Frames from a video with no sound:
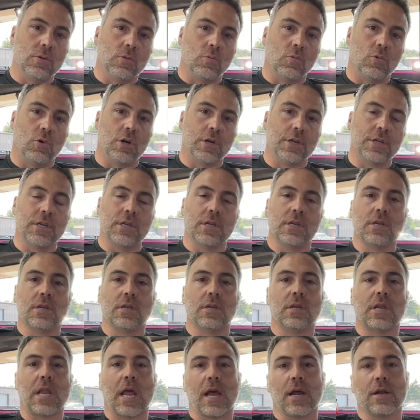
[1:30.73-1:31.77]
one
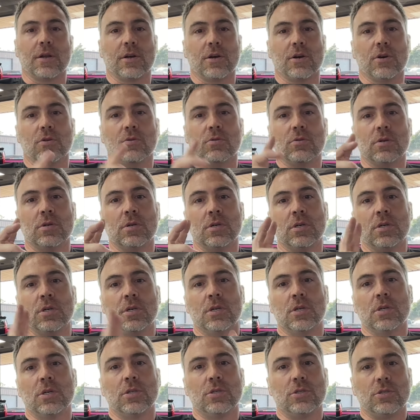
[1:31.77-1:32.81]
Nano,
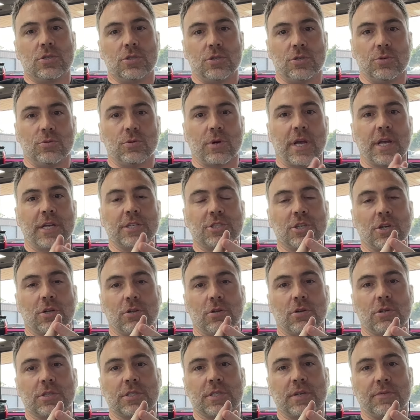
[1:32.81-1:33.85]
two
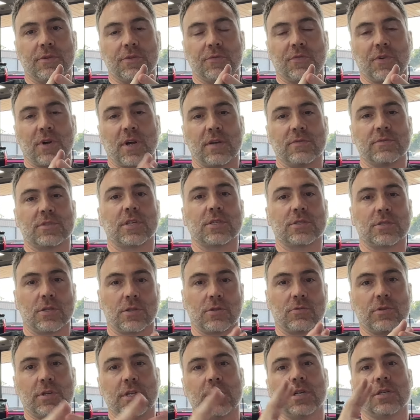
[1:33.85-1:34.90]
HLR 75s, that's the
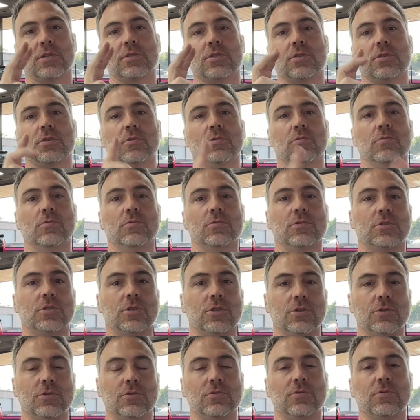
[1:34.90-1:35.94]
3 inch,
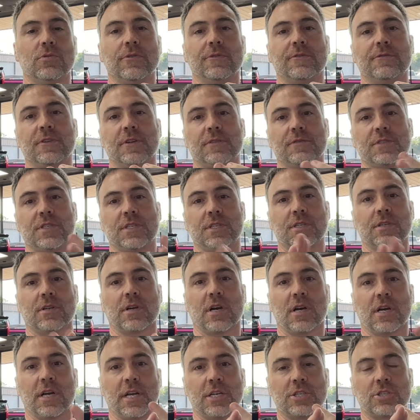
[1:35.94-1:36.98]
two
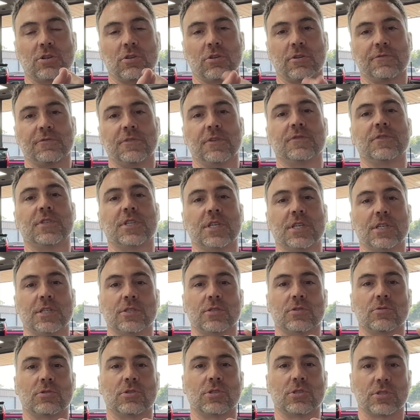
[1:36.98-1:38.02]
HLR
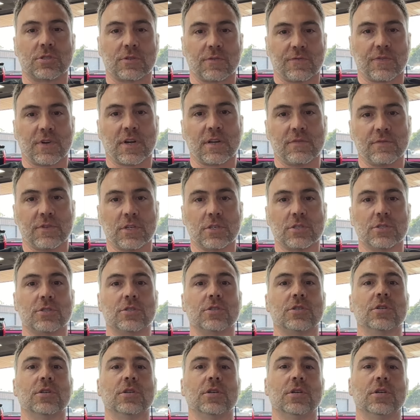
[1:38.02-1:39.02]
15s, which is the 5 inch.